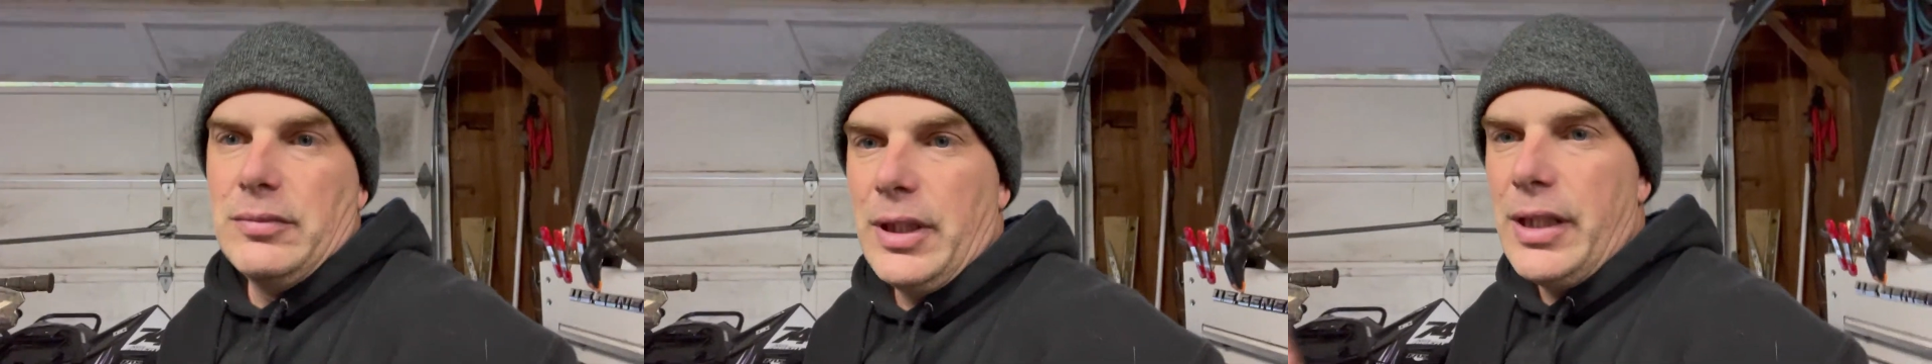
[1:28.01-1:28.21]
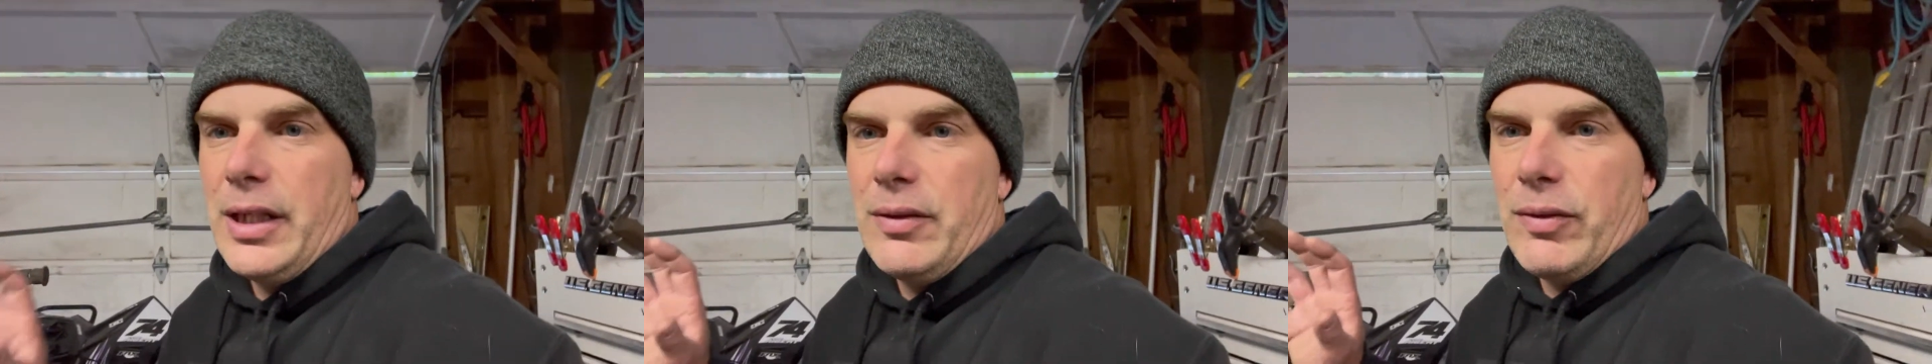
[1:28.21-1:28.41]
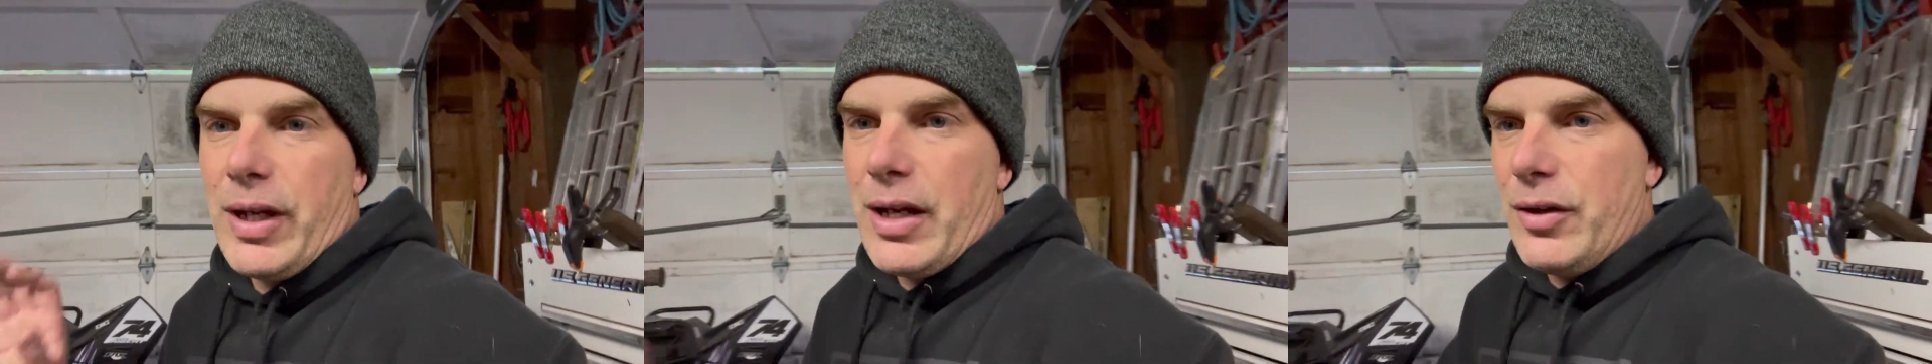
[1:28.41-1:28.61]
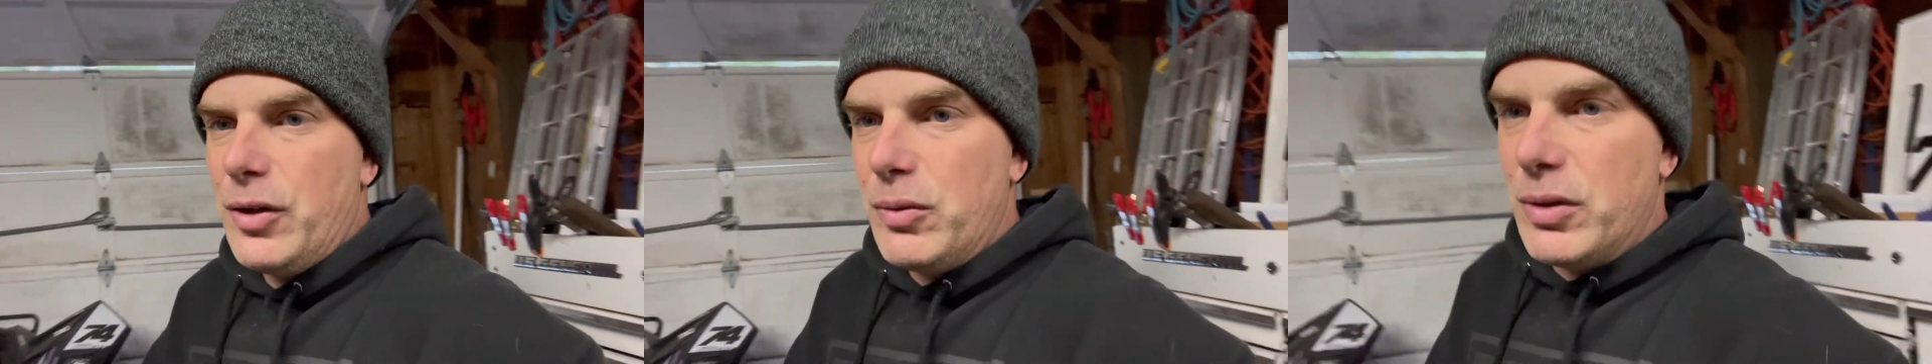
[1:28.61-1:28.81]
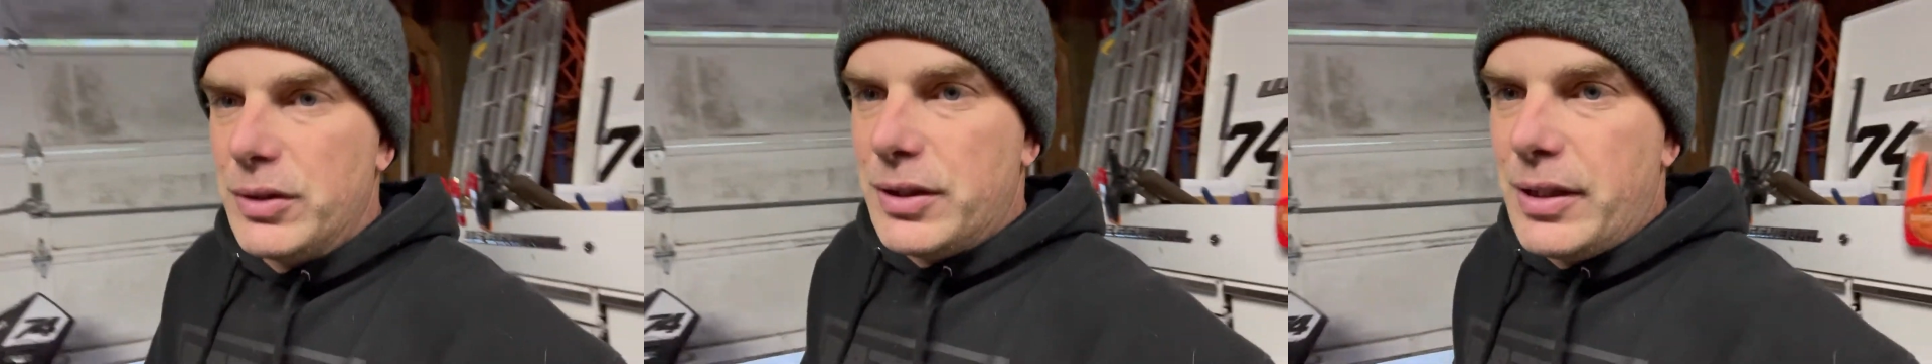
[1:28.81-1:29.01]
and we got
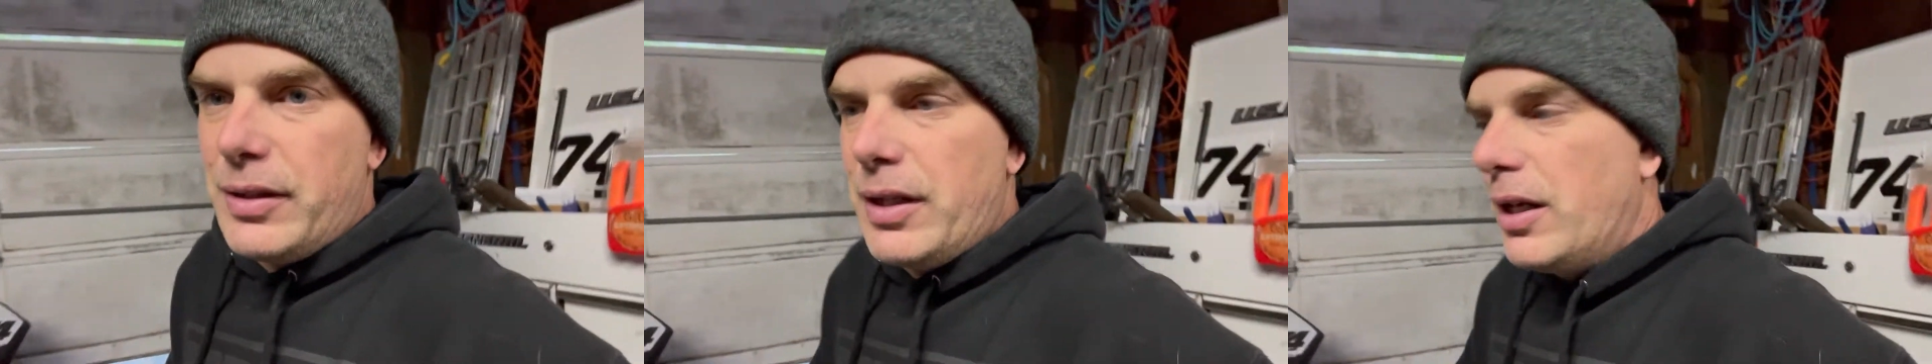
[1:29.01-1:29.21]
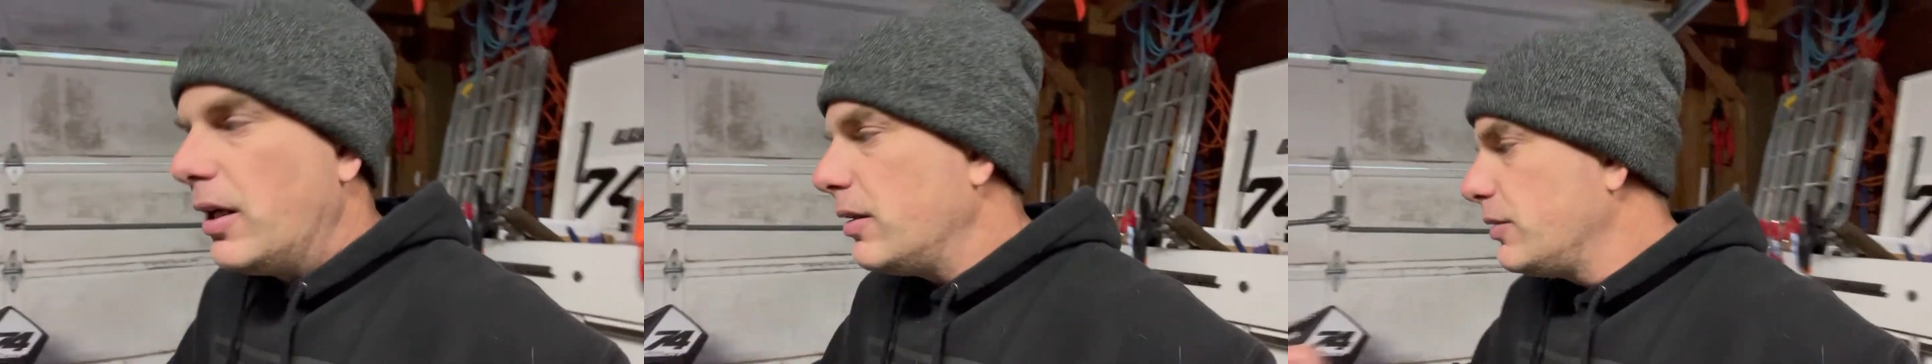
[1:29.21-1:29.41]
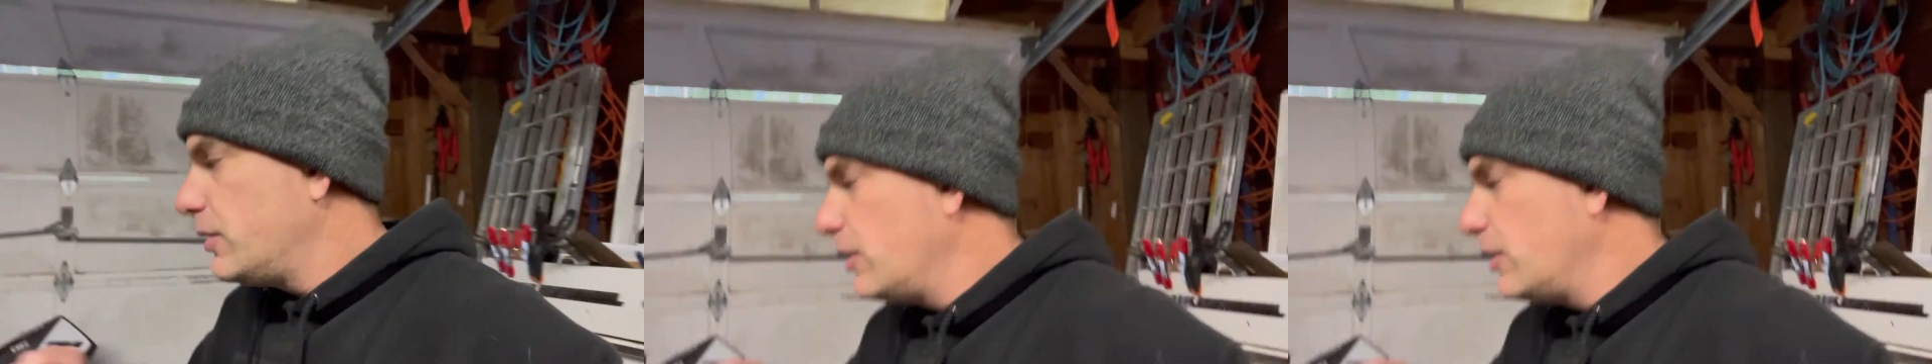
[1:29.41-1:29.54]
new ones in there.